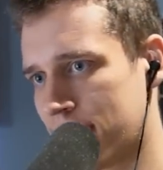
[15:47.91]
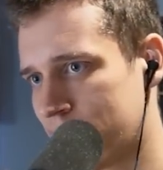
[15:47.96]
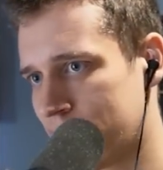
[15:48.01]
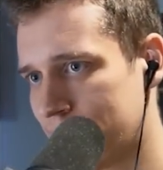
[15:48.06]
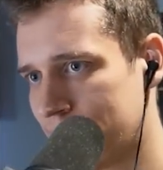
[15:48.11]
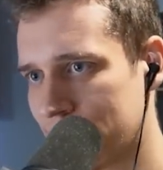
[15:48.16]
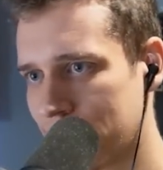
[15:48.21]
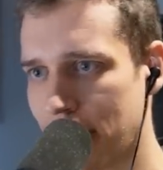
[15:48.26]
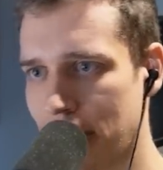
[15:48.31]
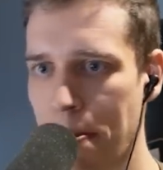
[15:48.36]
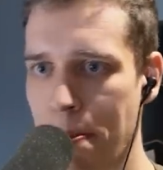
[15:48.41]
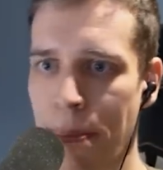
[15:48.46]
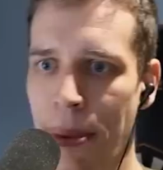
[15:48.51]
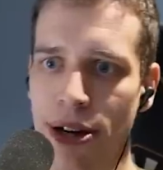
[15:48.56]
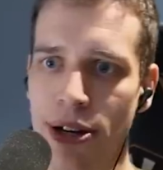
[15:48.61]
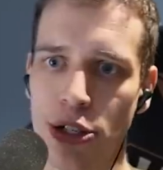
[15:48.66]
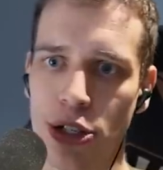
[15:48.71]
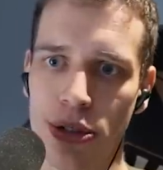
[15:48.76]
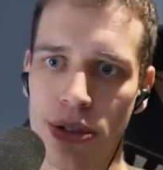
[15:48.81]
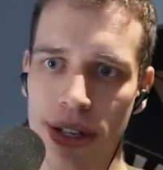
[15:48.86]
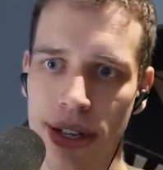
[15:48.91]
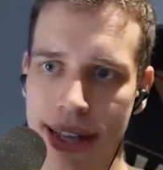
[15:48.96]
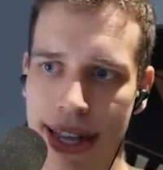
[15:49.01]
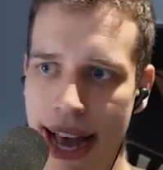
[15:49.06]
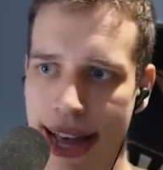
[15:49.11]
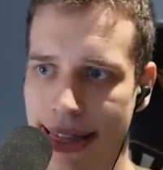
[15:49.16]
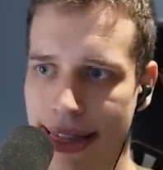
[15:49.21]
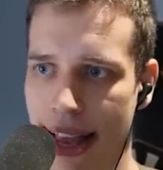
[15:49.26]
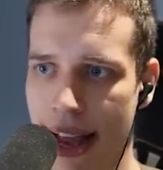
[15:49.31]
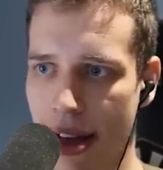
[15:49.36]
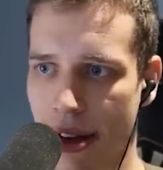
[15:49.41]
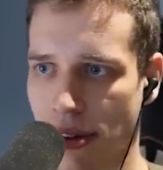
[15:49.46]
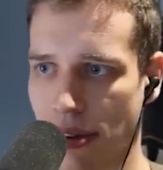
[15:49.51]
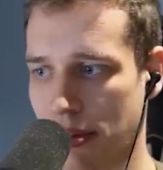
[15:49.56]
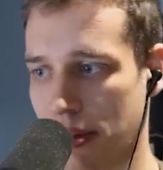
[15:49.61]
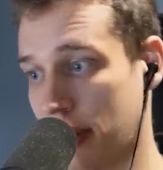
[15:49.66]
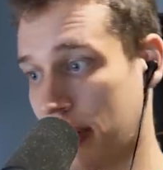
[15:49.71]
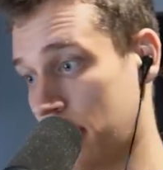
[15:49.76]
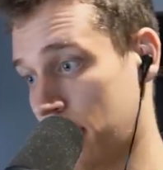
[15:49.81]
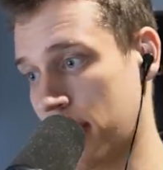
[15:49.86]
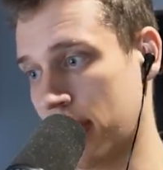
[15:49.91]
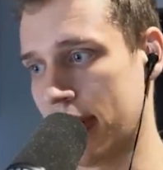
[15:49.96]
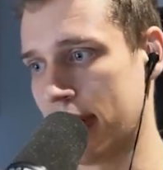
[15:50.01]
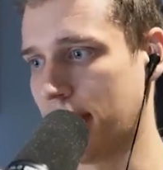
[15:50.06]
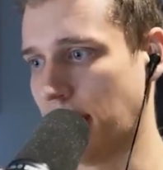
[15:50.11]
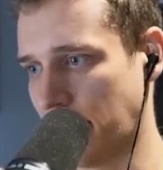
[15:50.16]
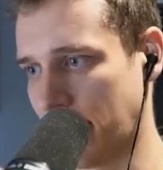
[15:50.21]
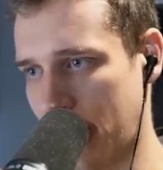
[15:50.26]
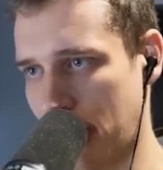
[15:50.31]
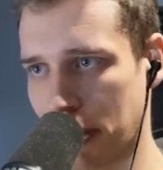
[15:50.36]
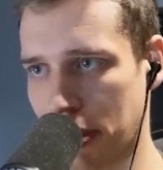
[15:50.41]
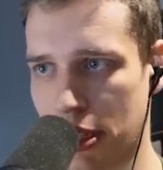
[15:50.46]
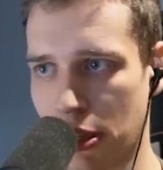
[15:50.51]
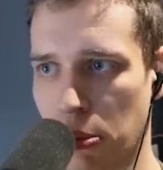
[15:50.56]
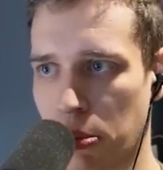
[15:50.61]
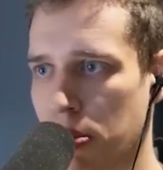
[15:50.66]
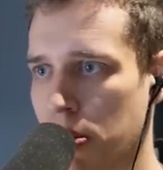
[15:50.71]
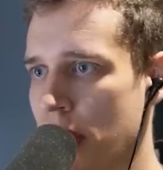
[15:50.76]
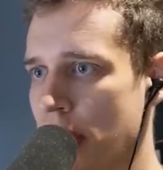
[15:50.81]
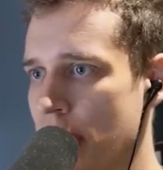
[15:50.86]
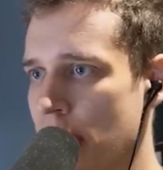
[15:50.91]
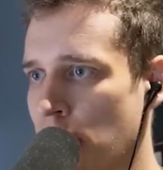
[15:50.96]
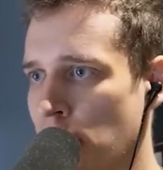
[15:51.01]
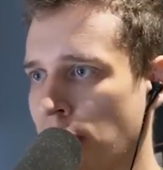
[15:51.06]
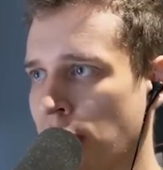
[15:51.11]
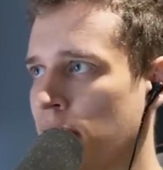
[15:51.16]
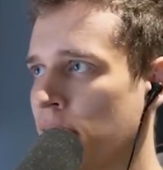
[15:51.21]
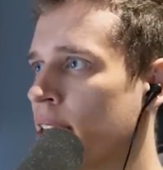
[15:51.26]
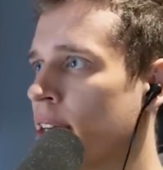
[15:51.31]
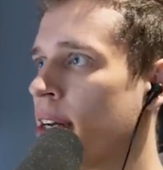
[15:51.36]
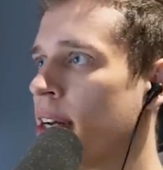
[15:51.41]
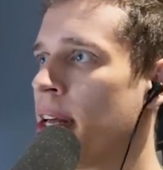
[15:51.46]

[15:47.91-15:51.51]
He's gonna punch you to death now. Well, actually, this game is still pretty over.